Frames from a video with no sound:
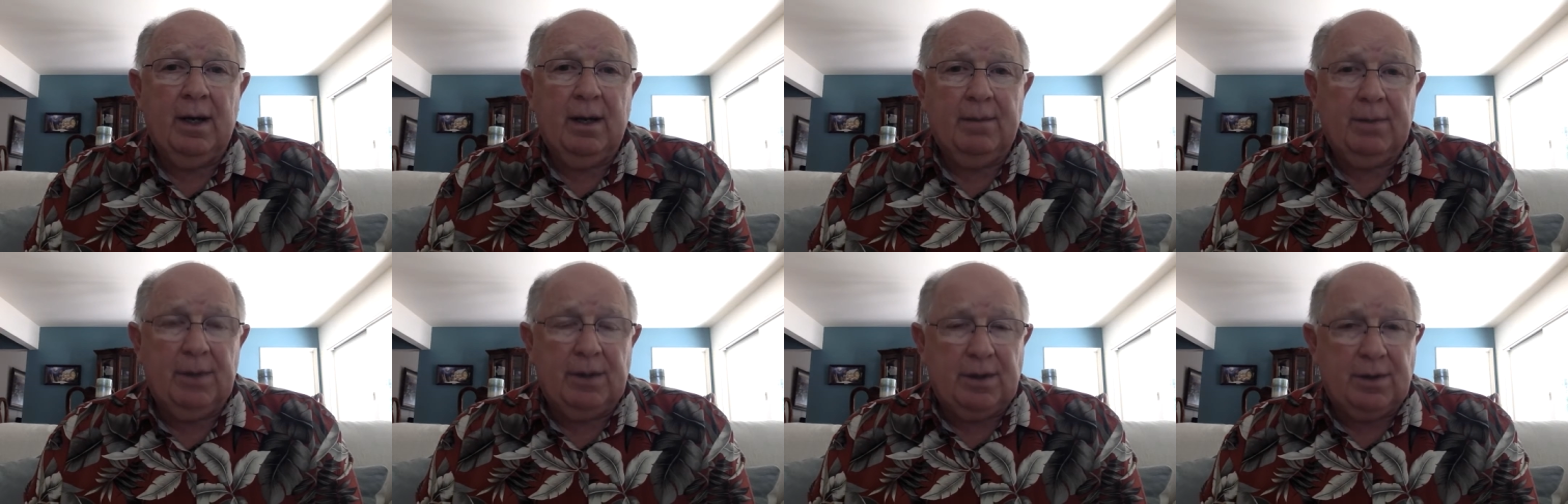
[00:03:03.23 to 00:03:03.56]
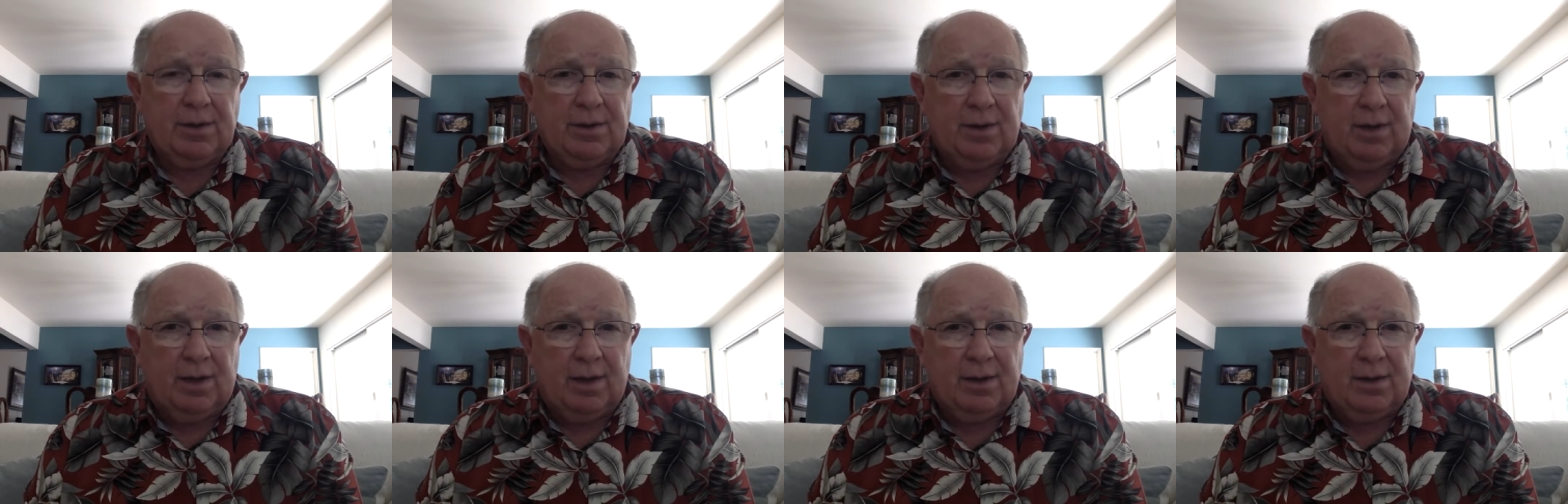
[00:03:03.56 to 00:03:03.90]
But
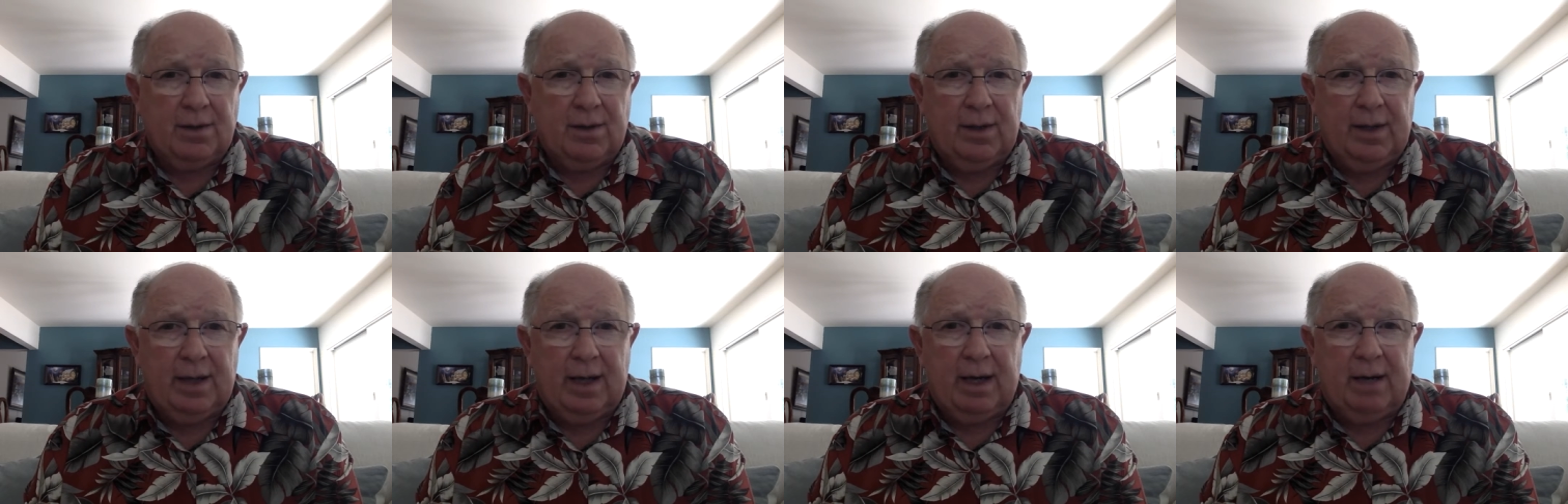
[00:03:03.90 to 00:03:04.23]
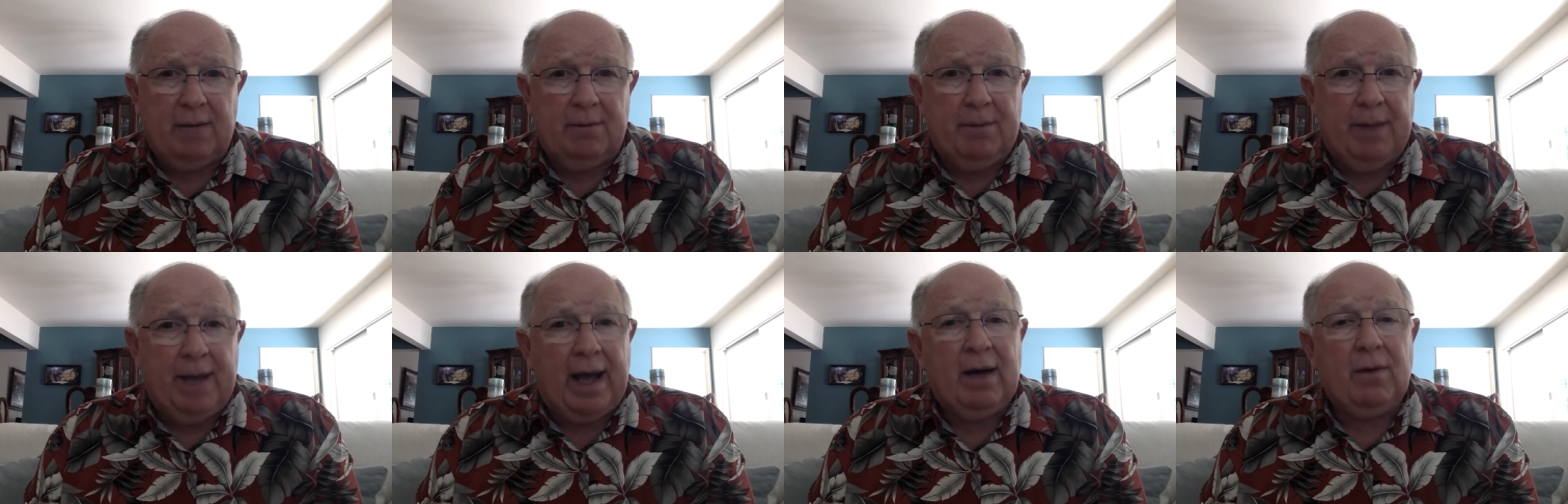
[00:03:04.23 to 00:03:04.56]
there's also a lot
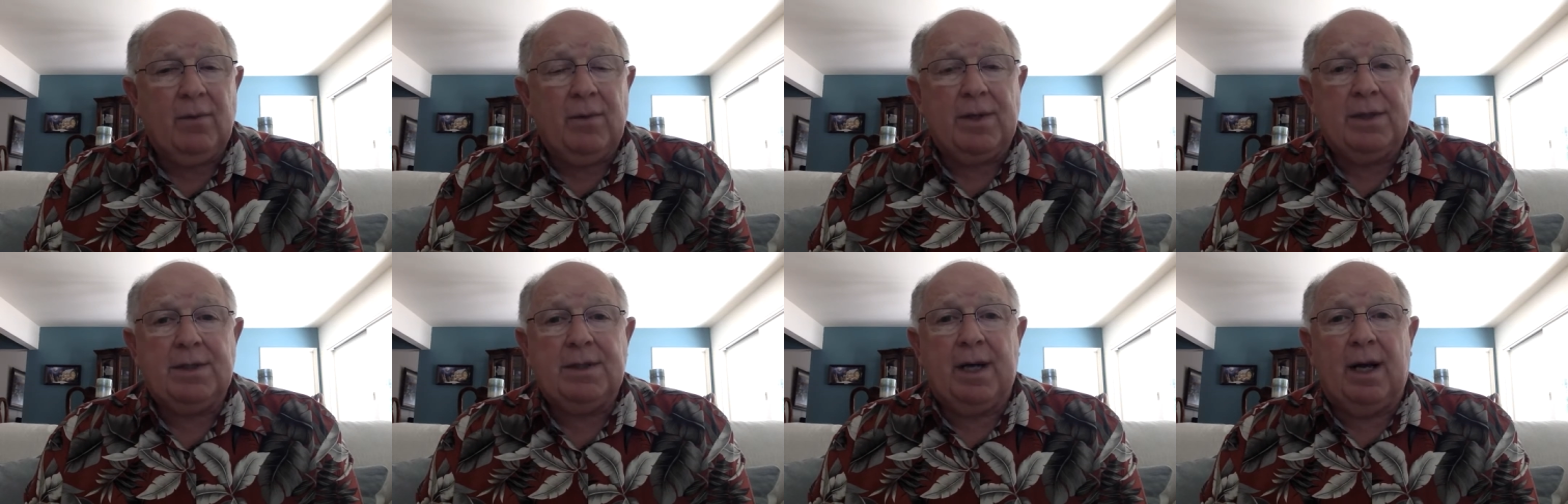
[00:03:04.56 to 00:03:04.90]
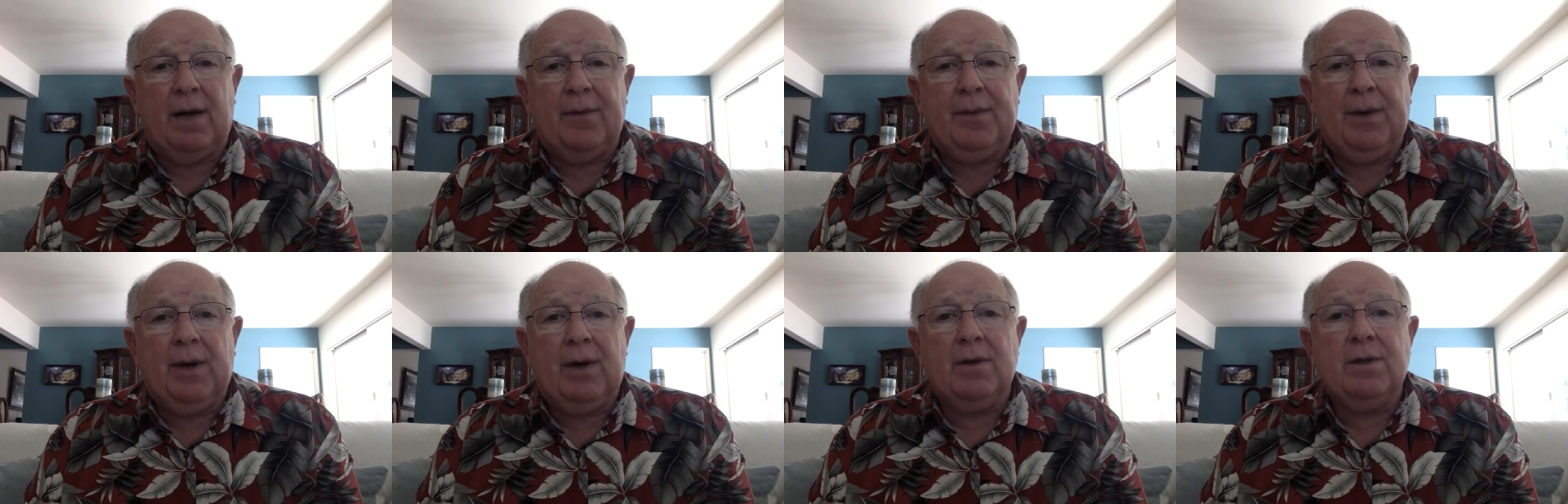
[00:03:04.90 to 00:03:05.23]
of bad ones
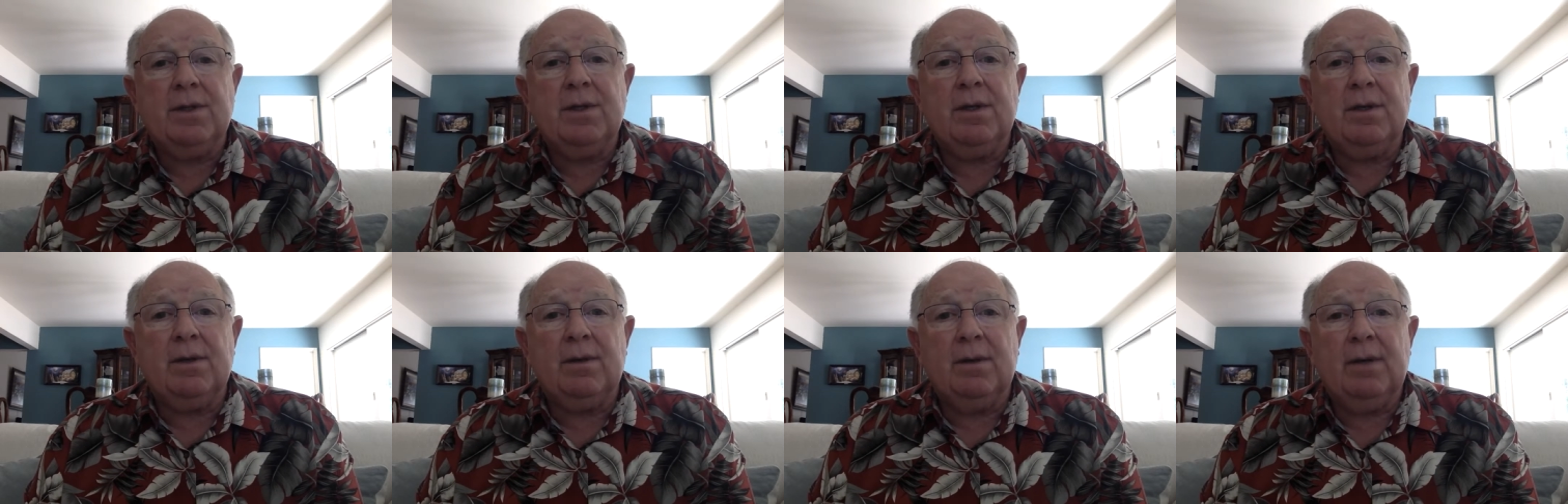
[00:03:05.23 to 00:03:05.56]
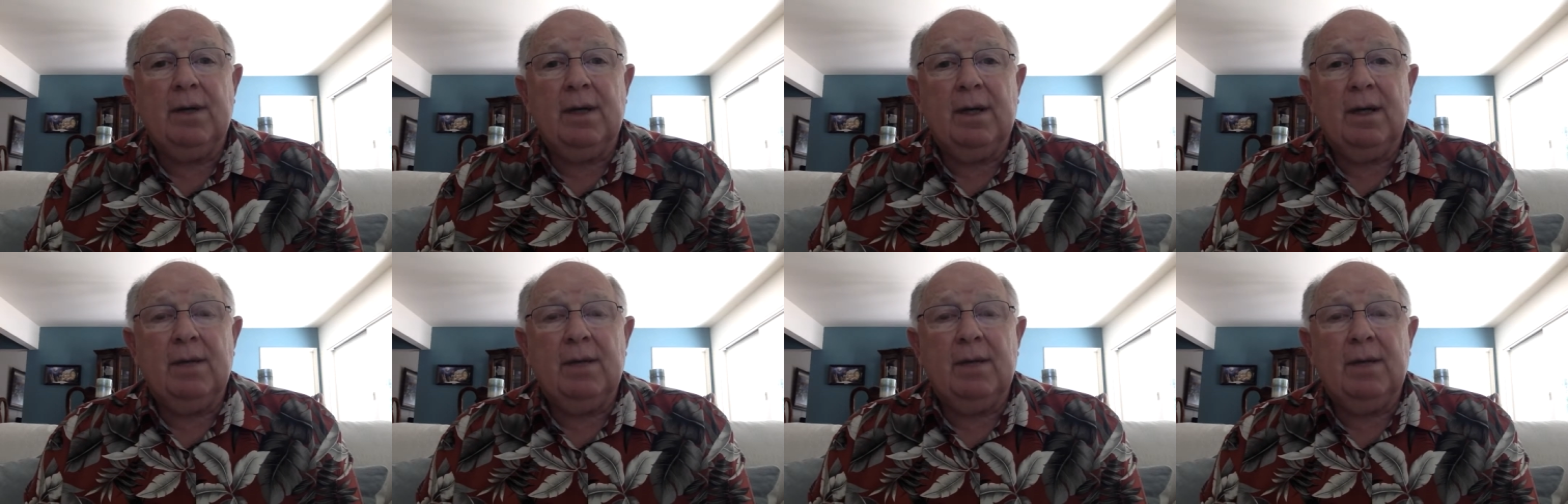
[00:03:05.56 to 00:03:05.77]
out there too.